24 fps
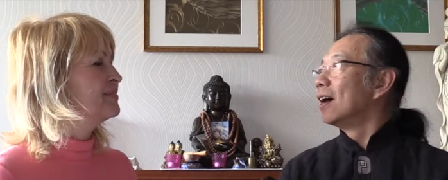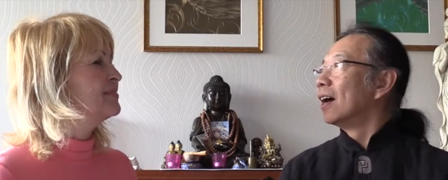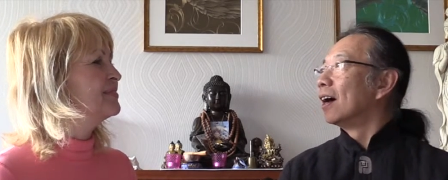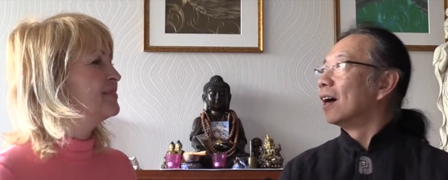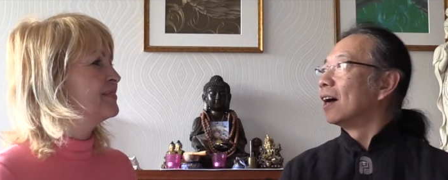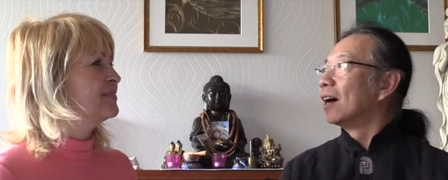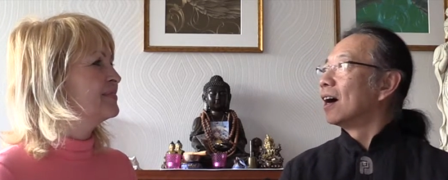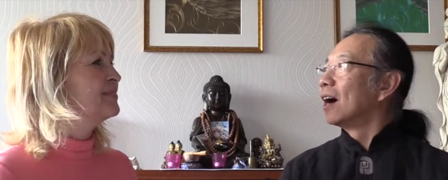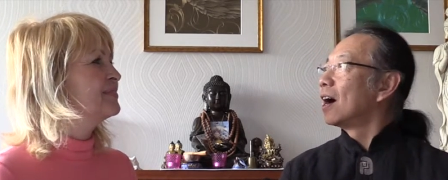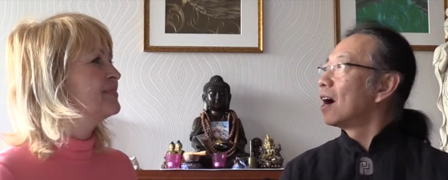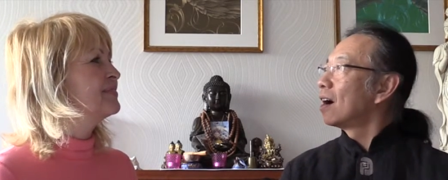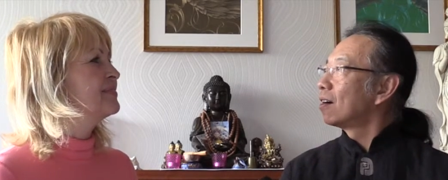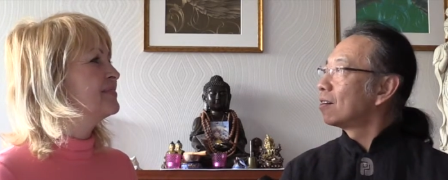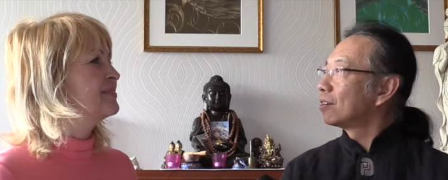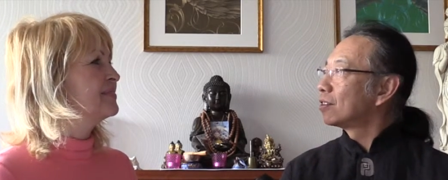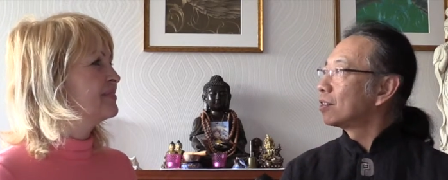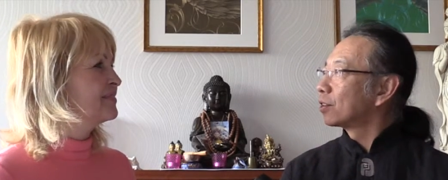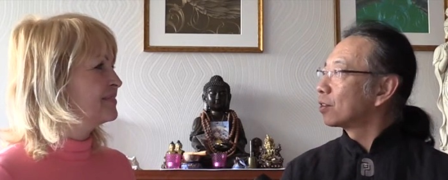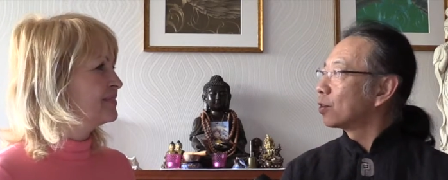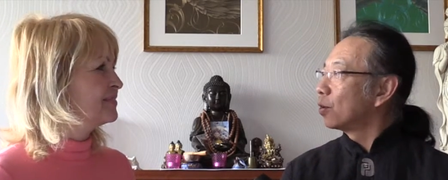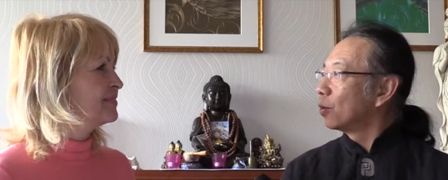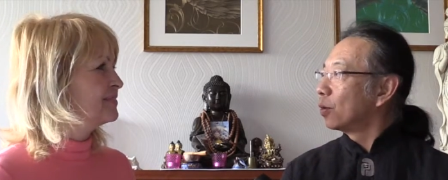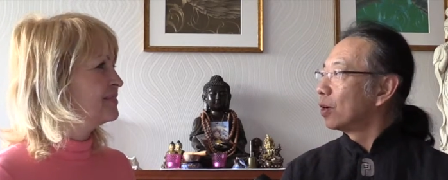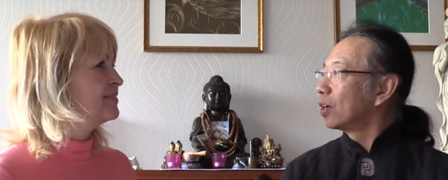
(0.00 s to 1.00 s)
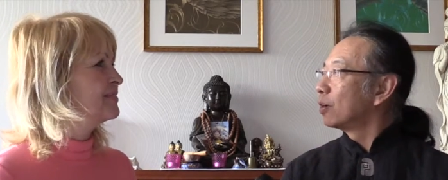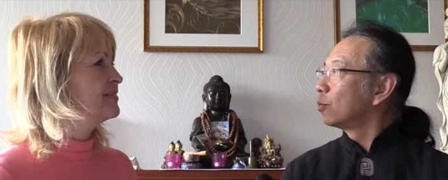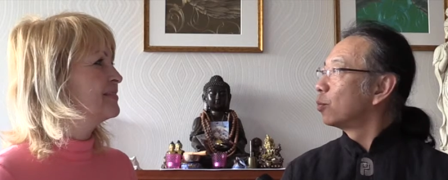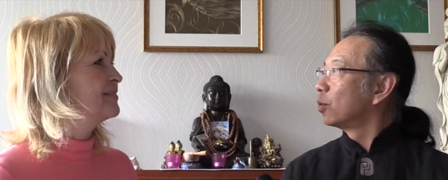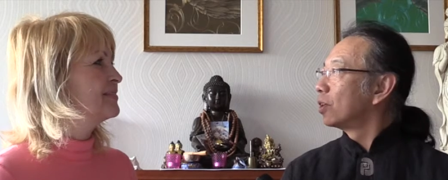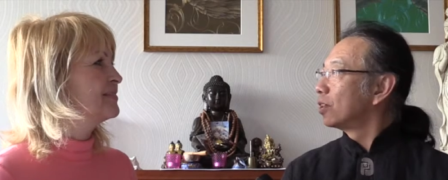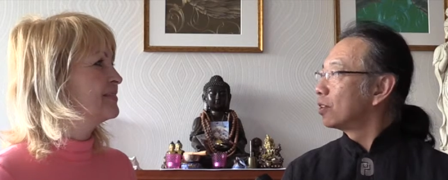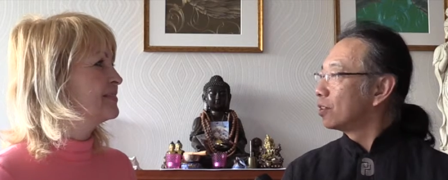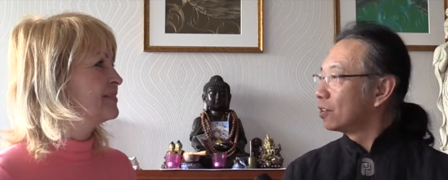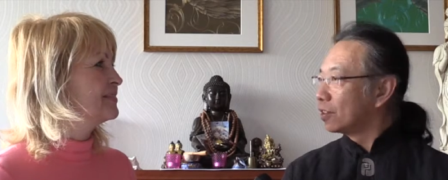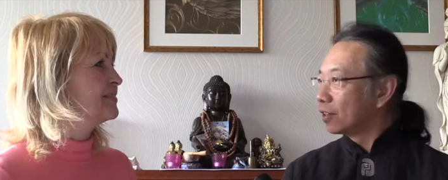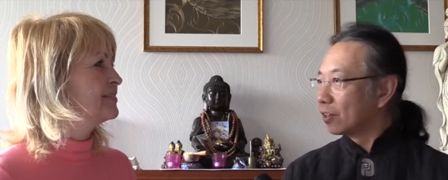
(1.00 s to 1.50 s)
Speaker 1: uh, how's it going
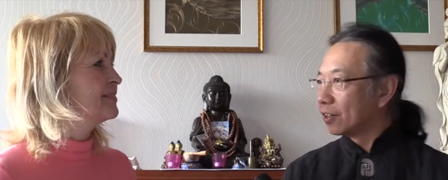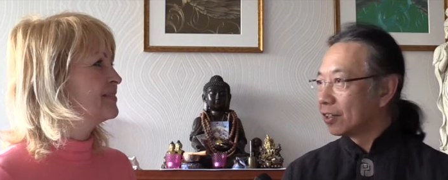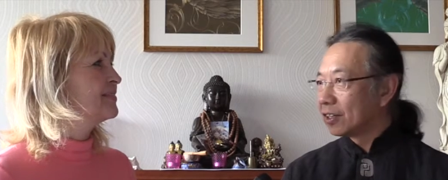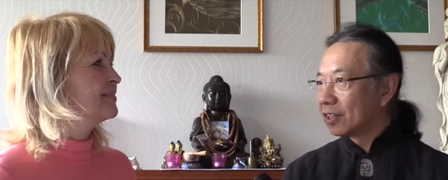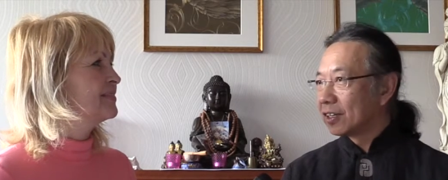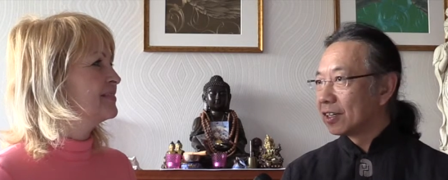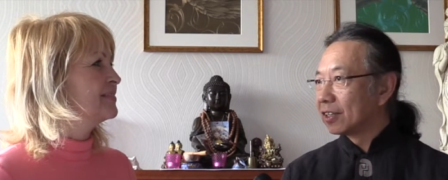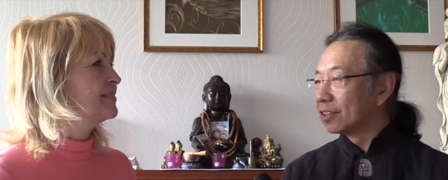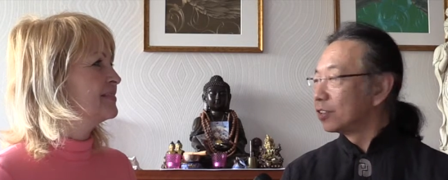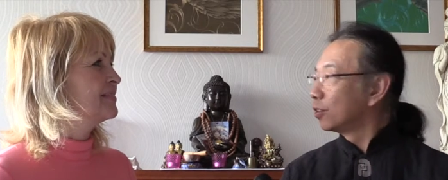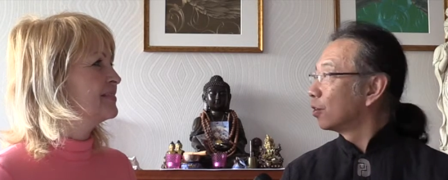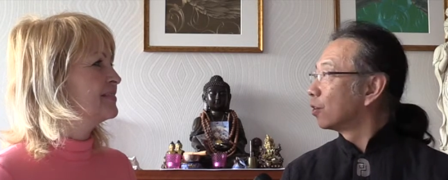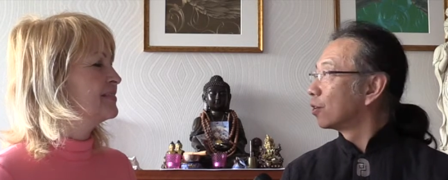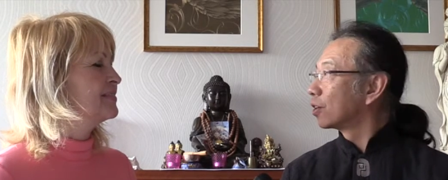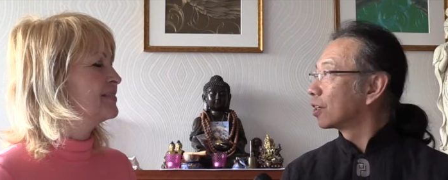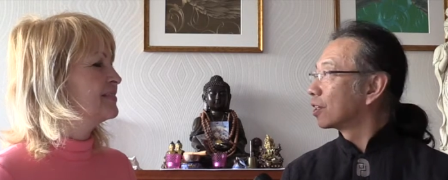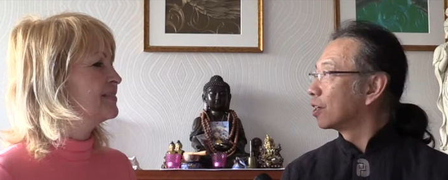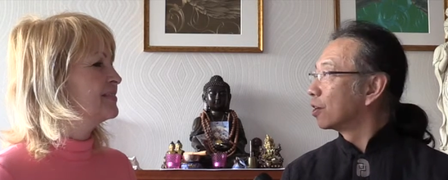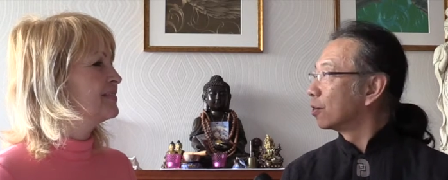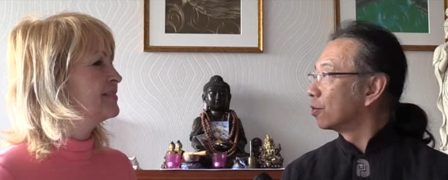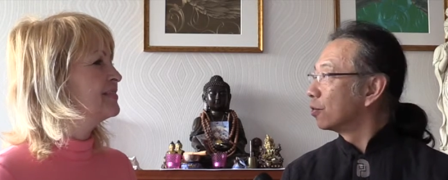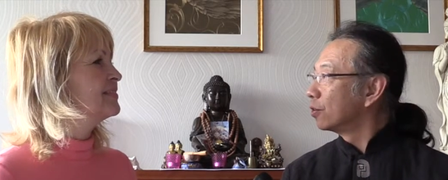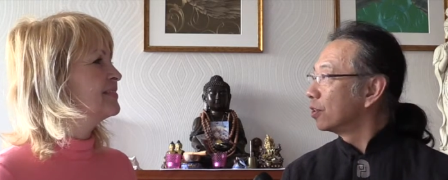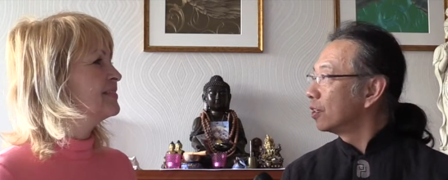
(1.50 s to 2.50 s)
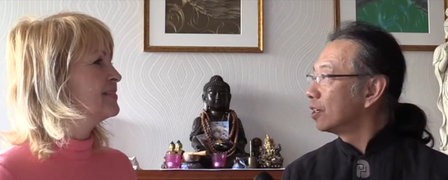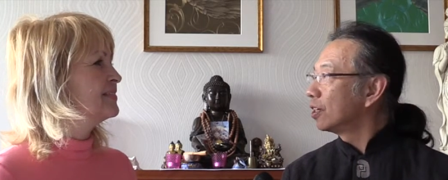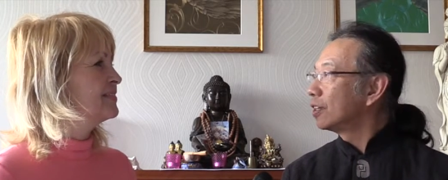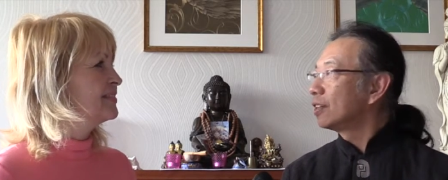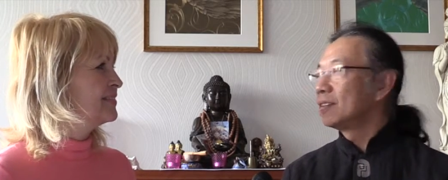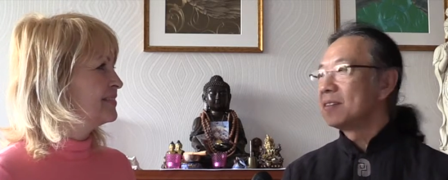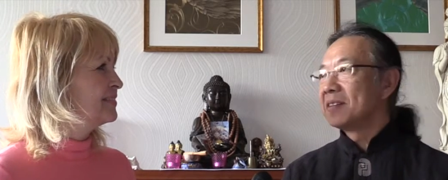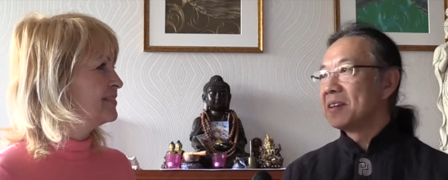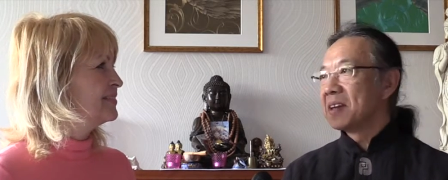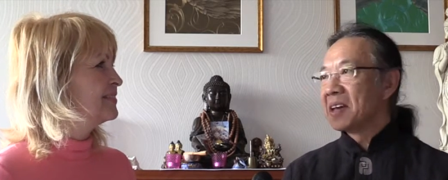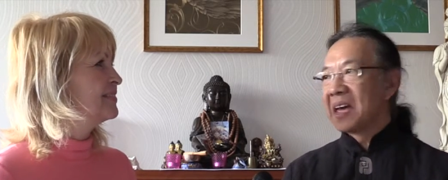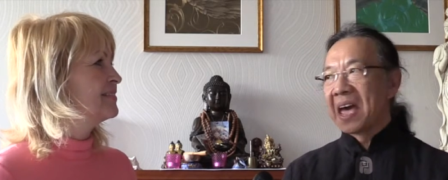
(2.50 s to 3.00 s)
with your, your
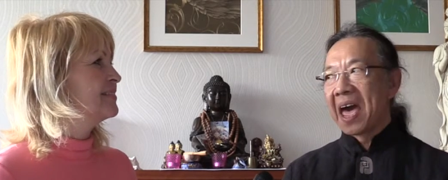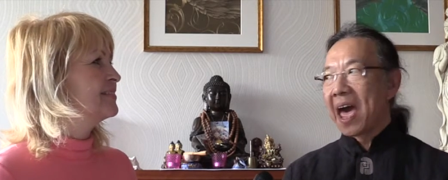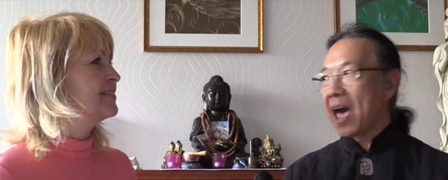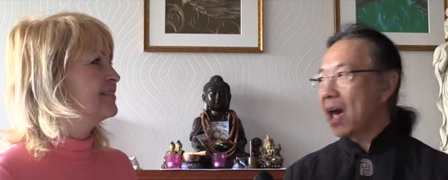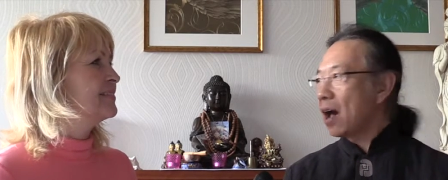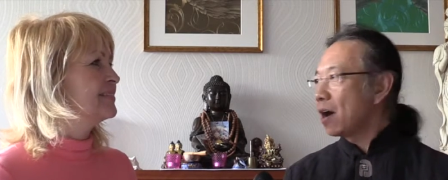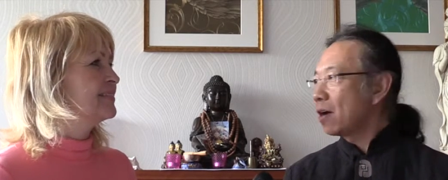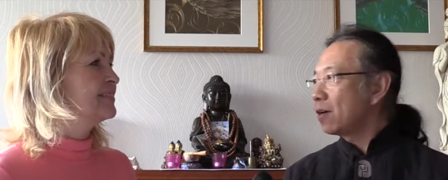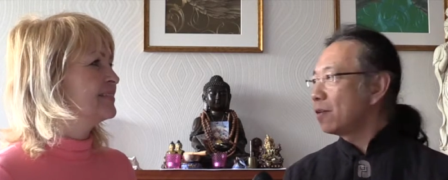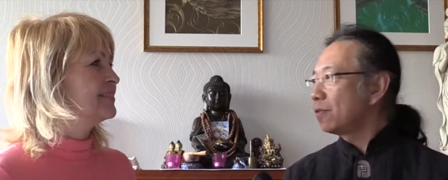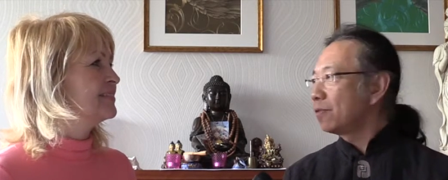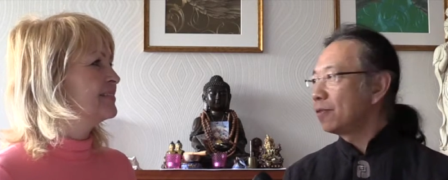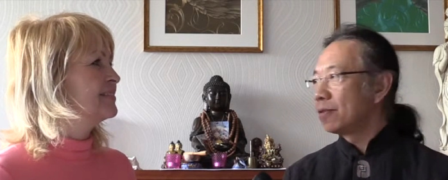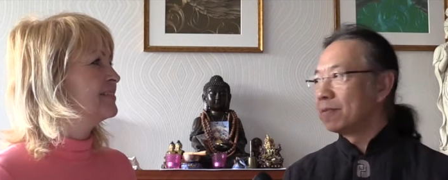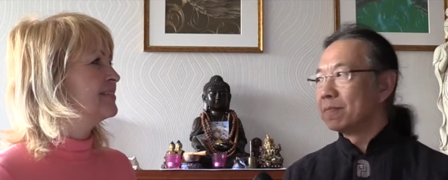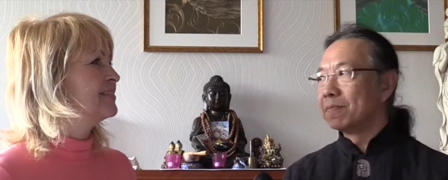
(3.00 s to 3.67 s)
career, health,